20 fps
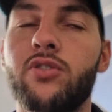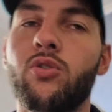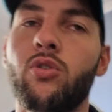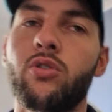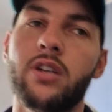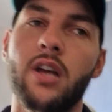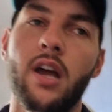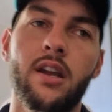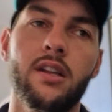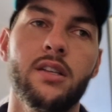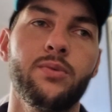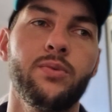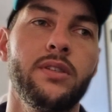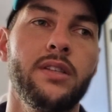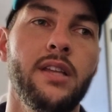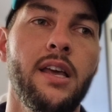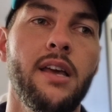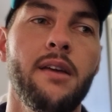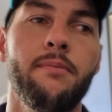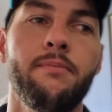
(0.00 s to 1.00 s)
Georgiadis was
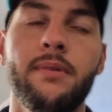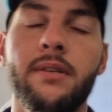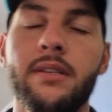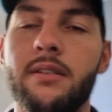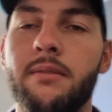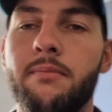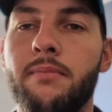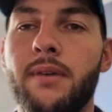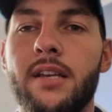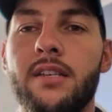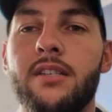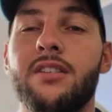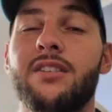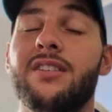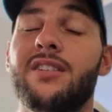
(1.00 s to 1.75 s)
there, bits and pieces.